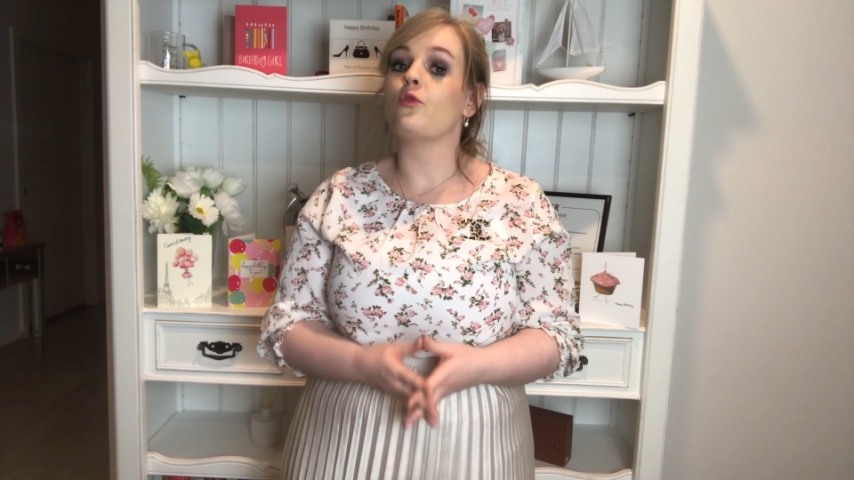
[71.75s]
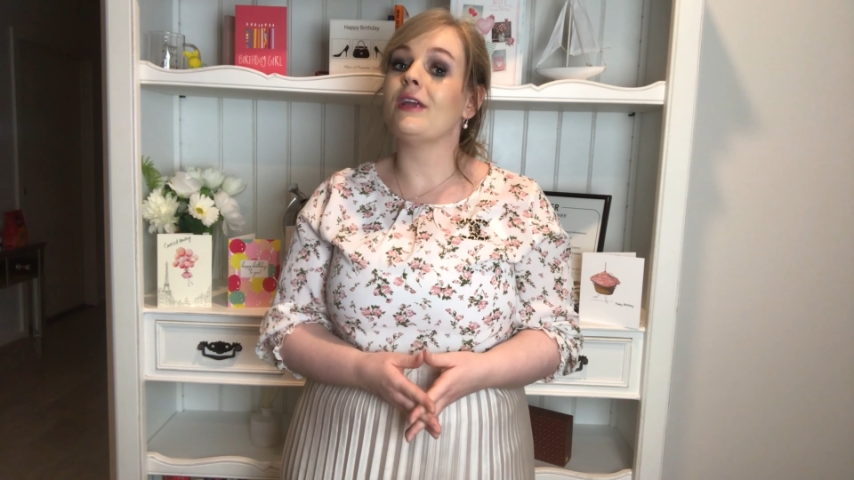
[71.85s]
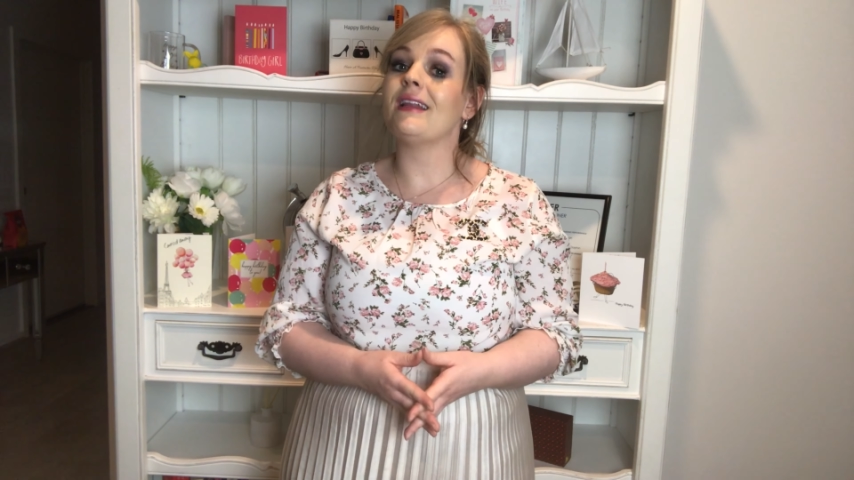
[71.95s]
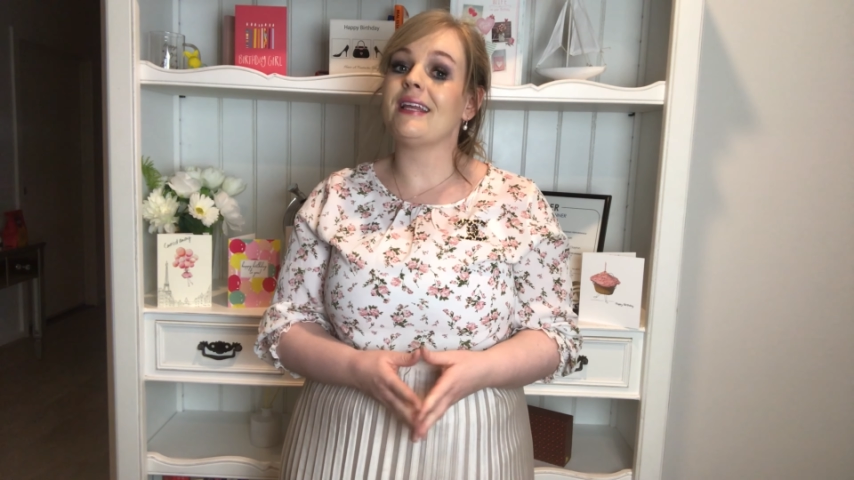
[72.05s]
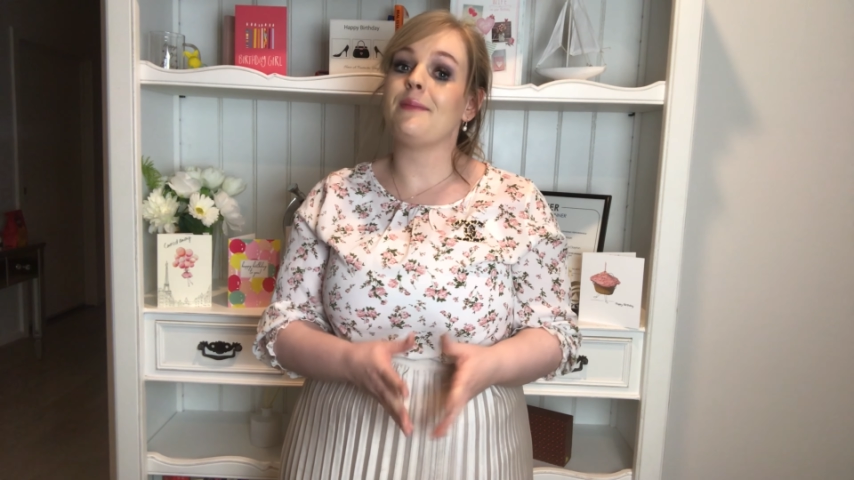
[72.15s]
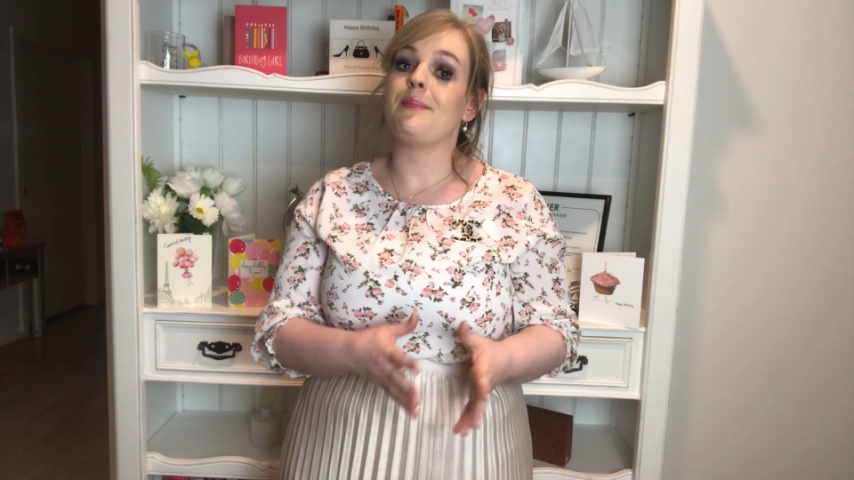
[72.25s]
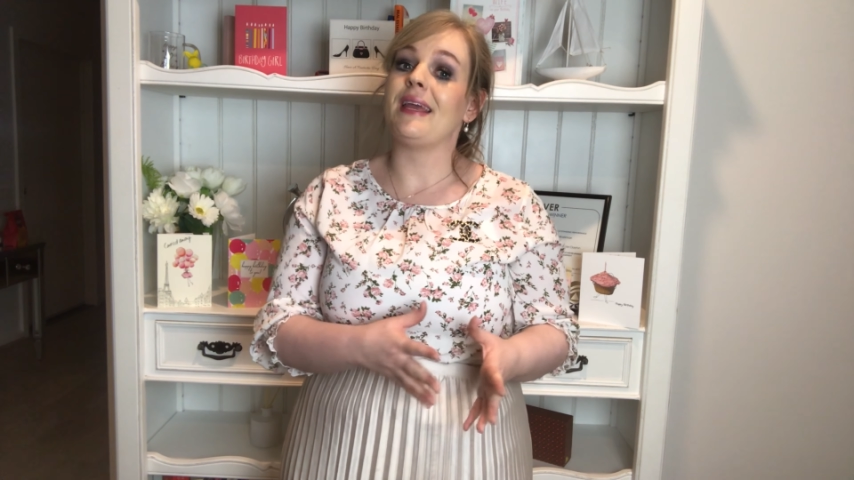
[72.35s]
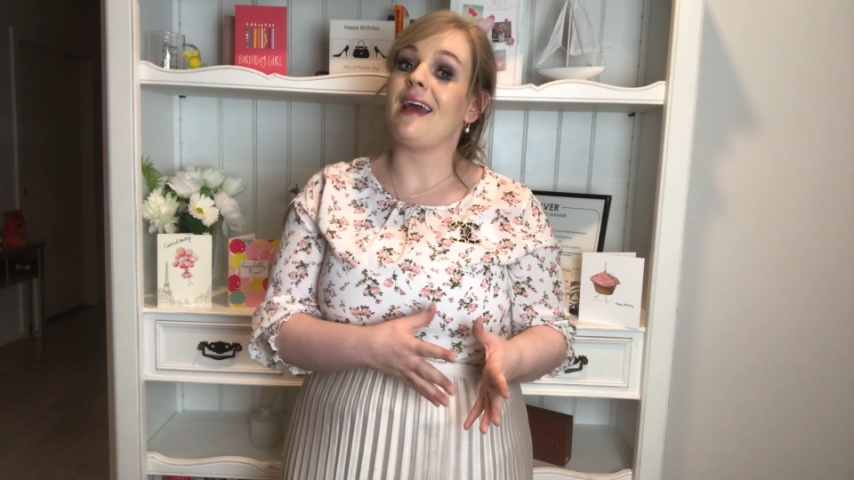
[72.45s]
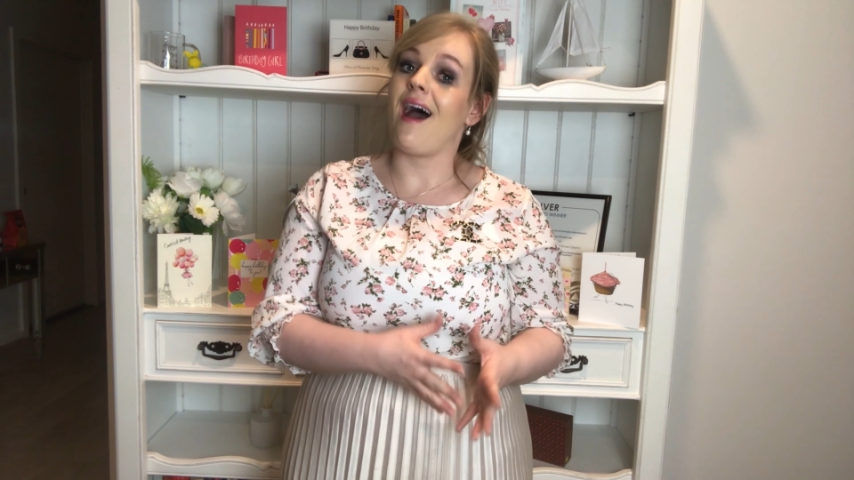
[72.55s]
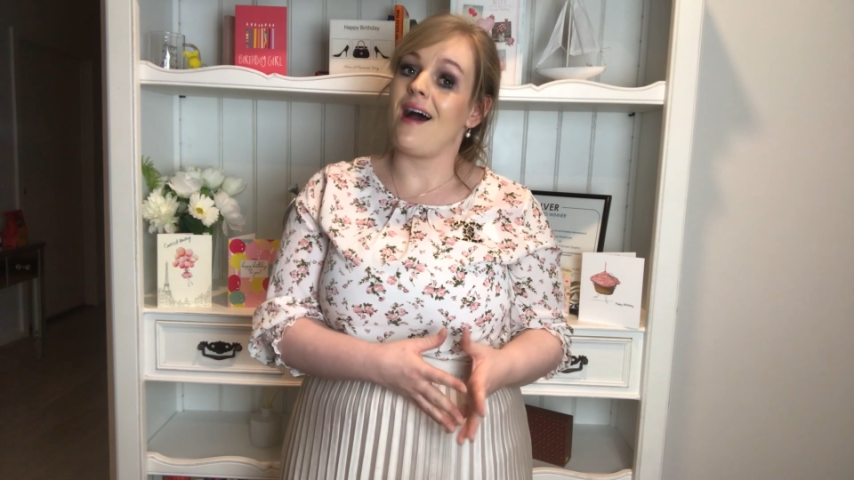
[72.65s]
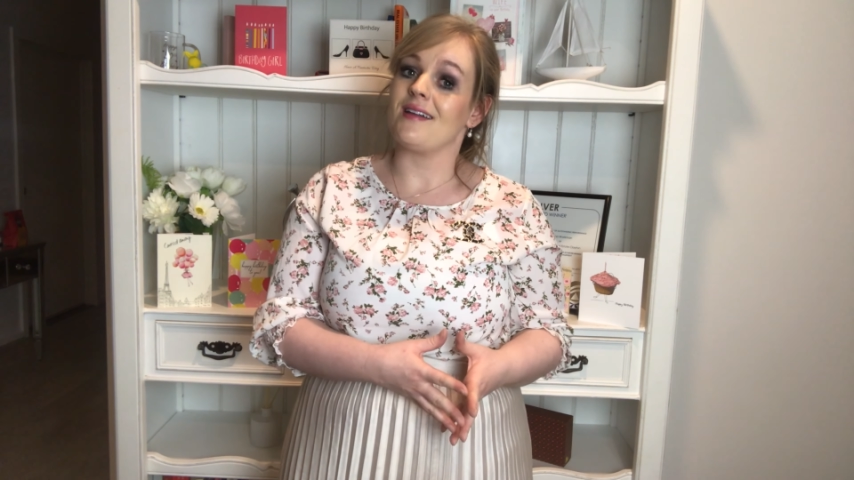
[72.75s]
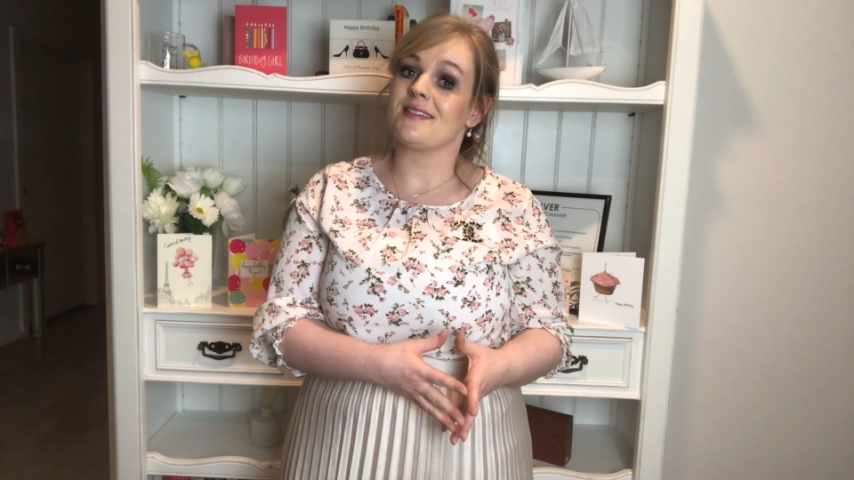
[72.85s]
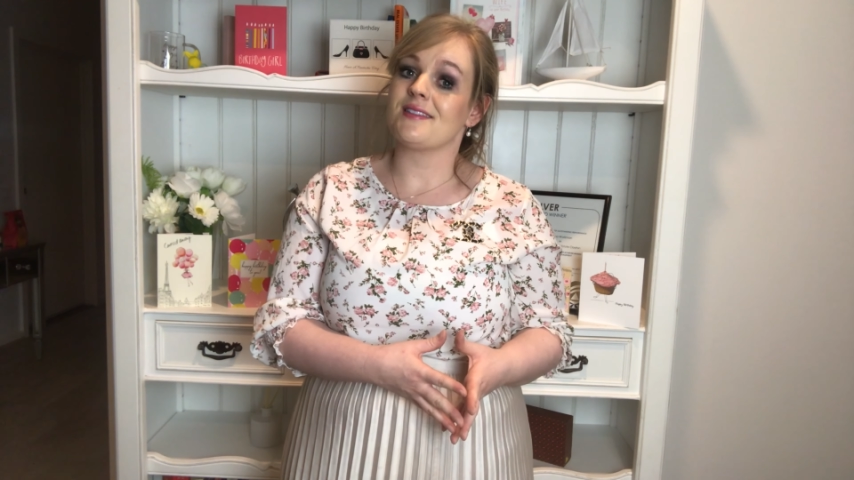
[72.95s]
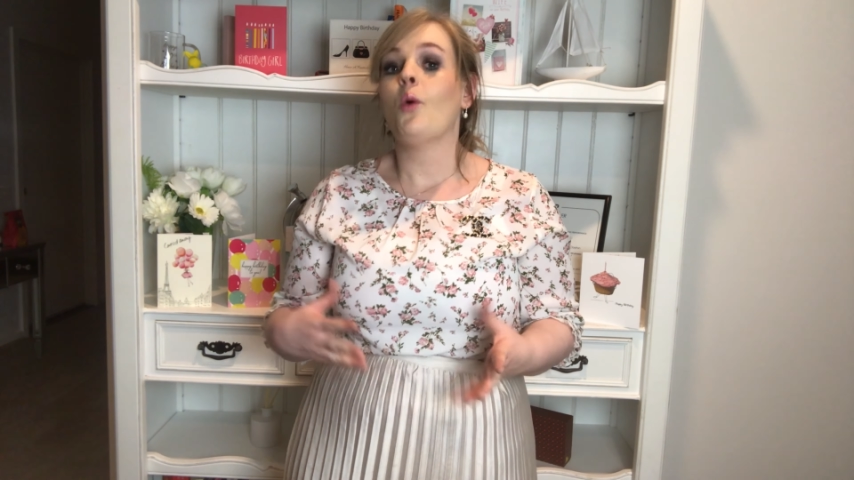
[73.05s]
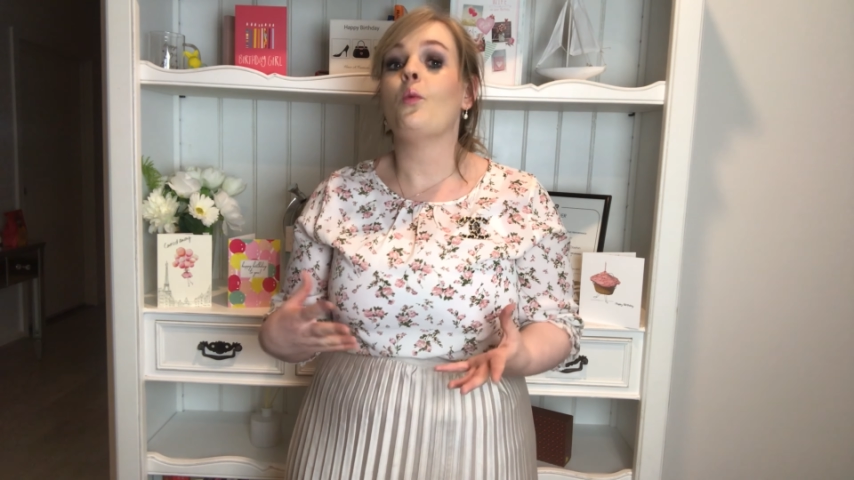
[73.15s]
really be us.